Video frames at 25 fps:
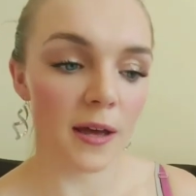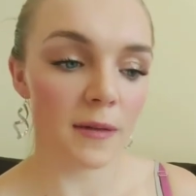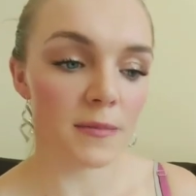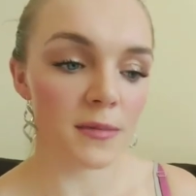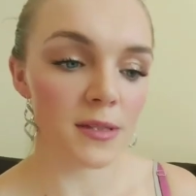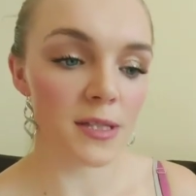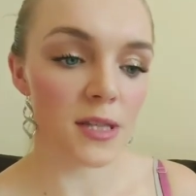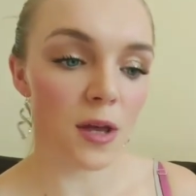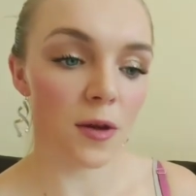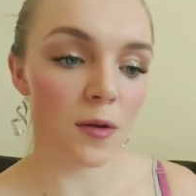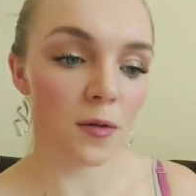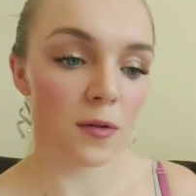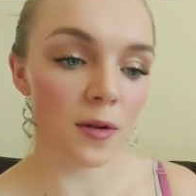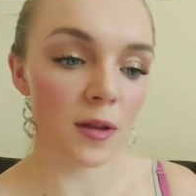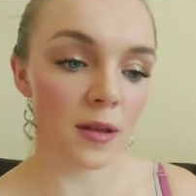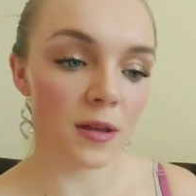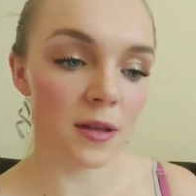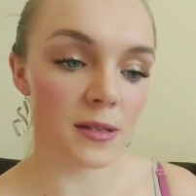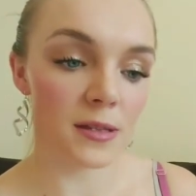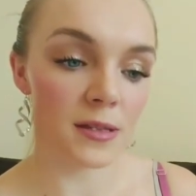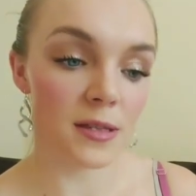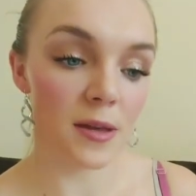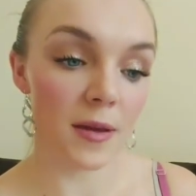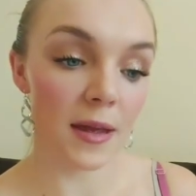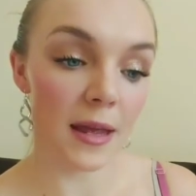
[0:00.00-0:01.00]
So
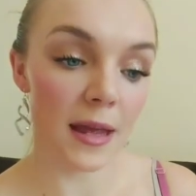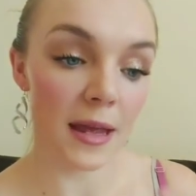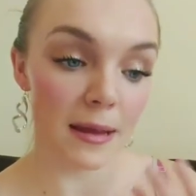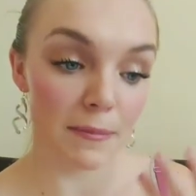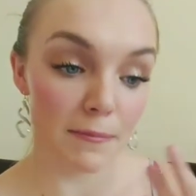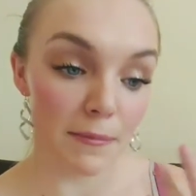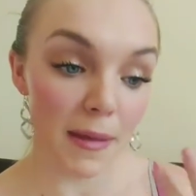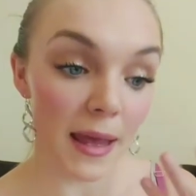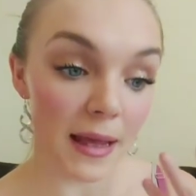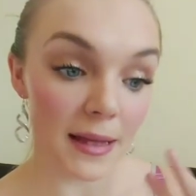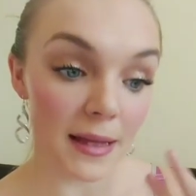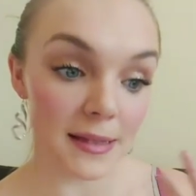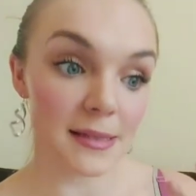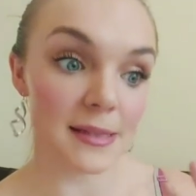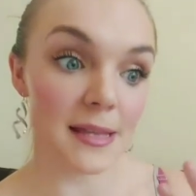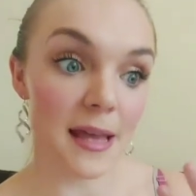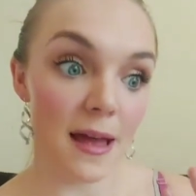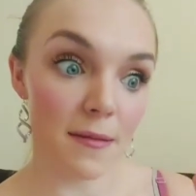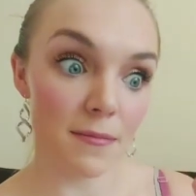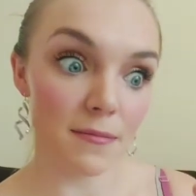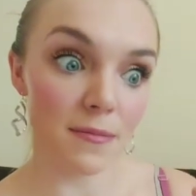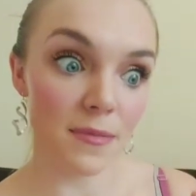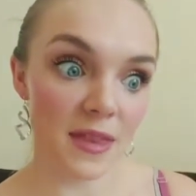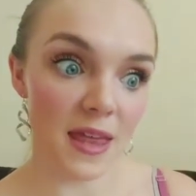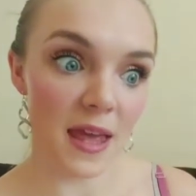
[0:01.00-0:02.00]
it makes
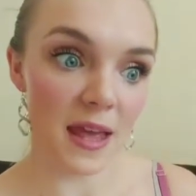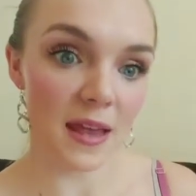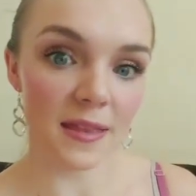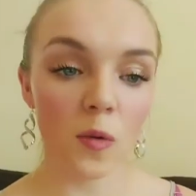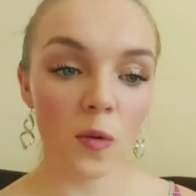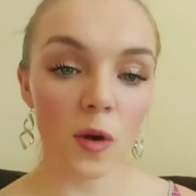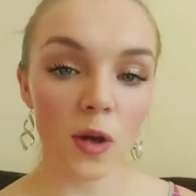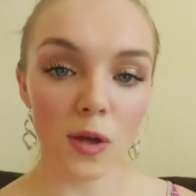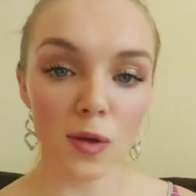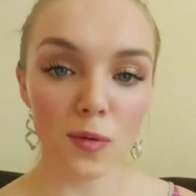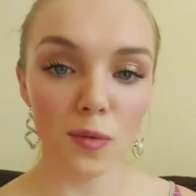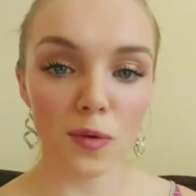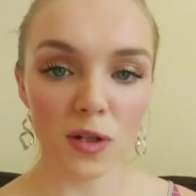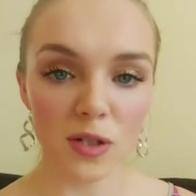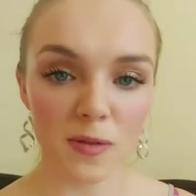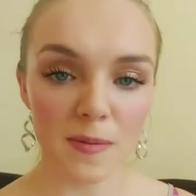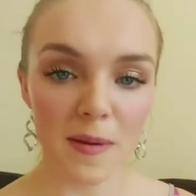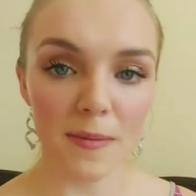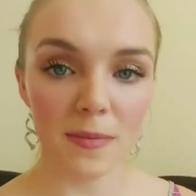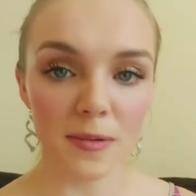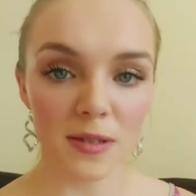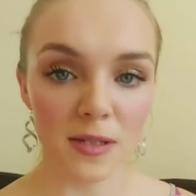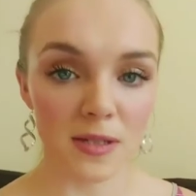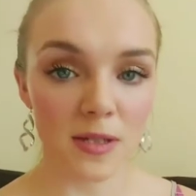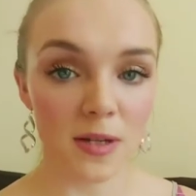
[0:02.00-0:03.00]
them think. What you want to be
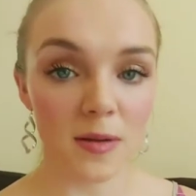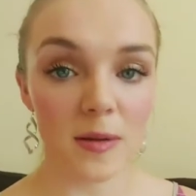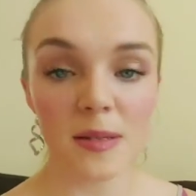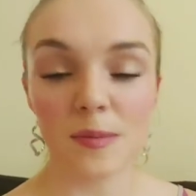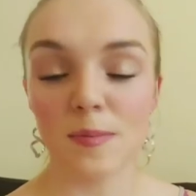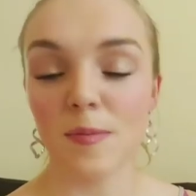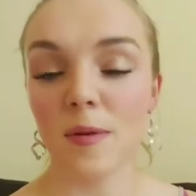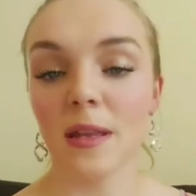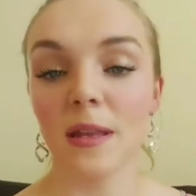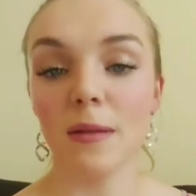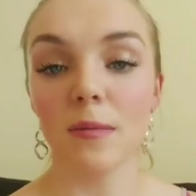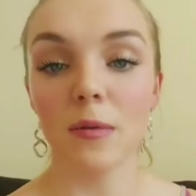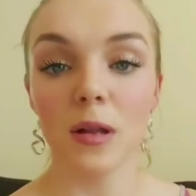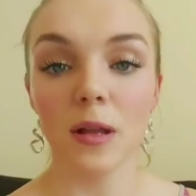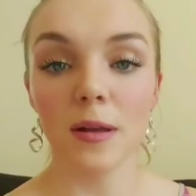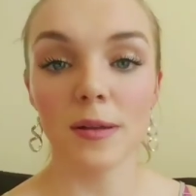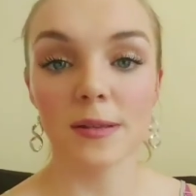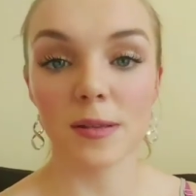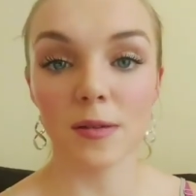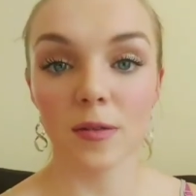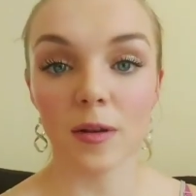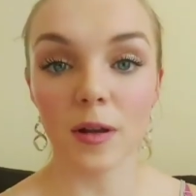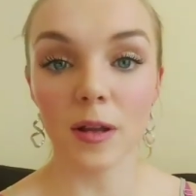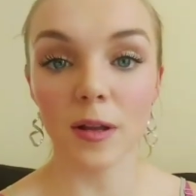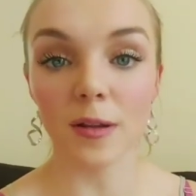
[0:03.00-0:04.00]
able to do is bring them
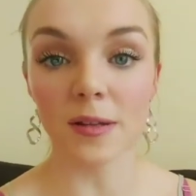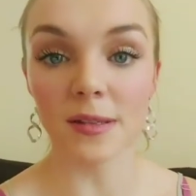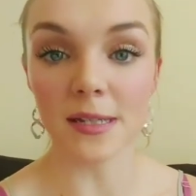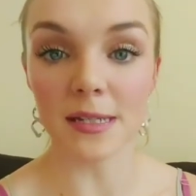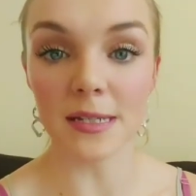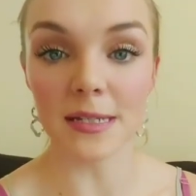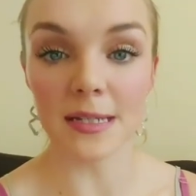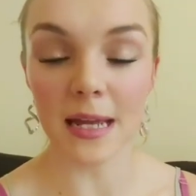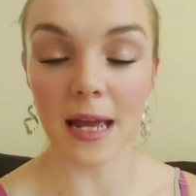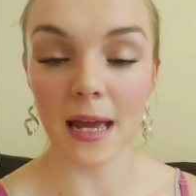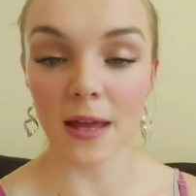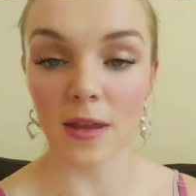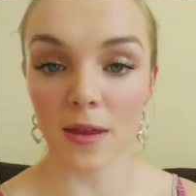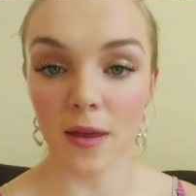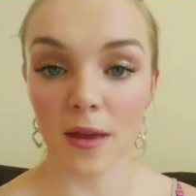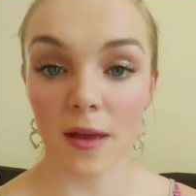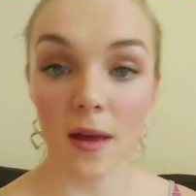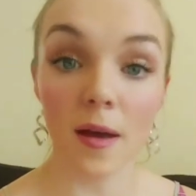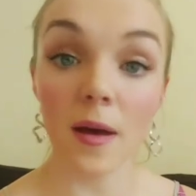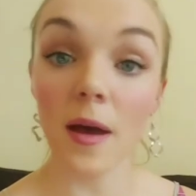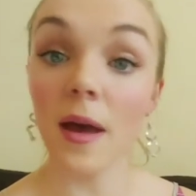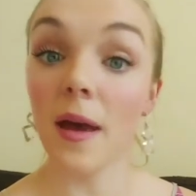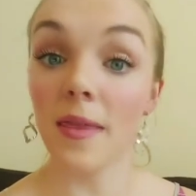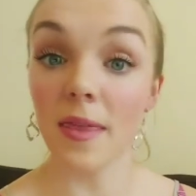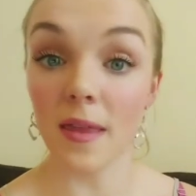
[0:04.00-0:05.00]
closer and closer
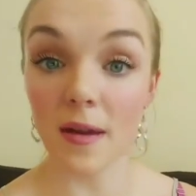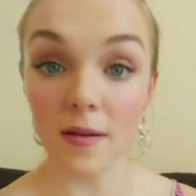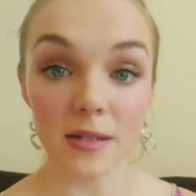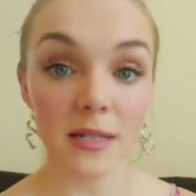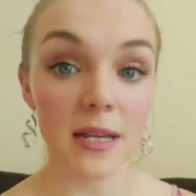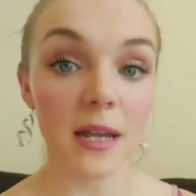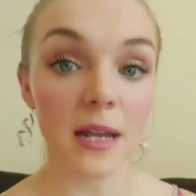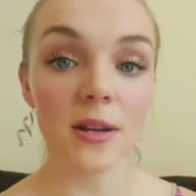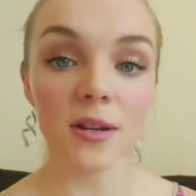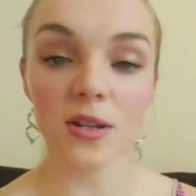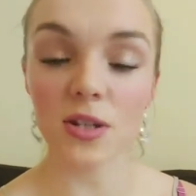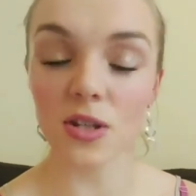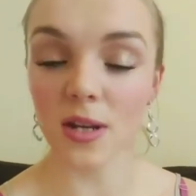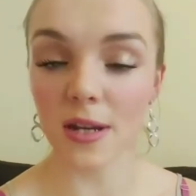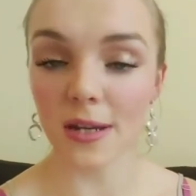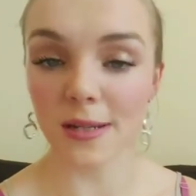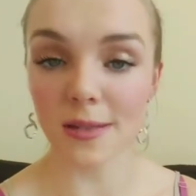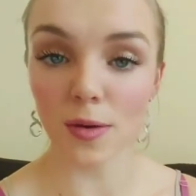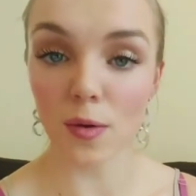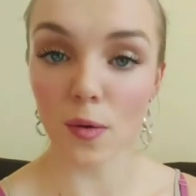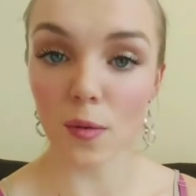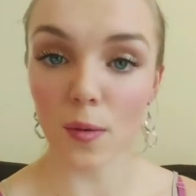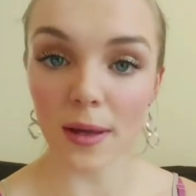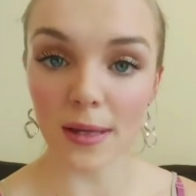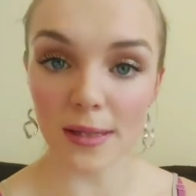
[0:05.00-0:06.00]
together, and their attention is
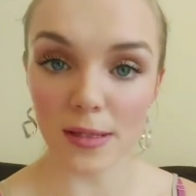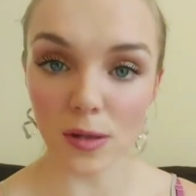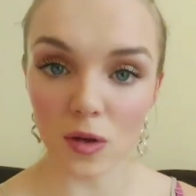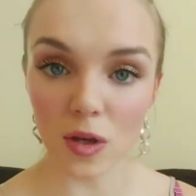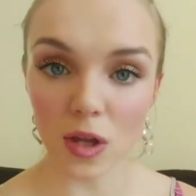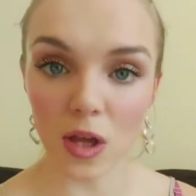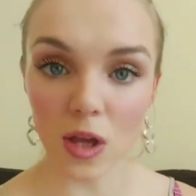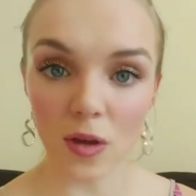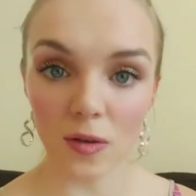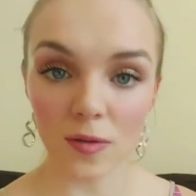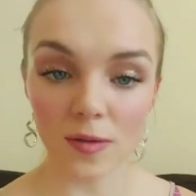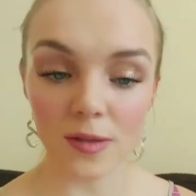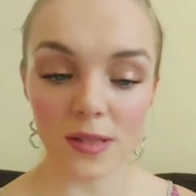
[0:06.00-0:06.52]
always on you.